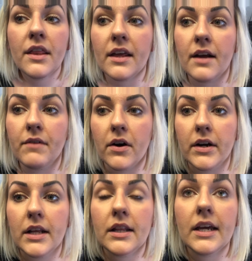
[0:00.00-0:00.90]
that I've
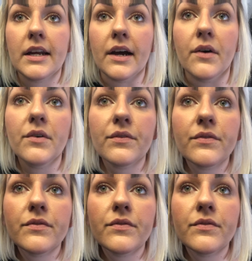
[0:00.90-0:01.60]
already laid out.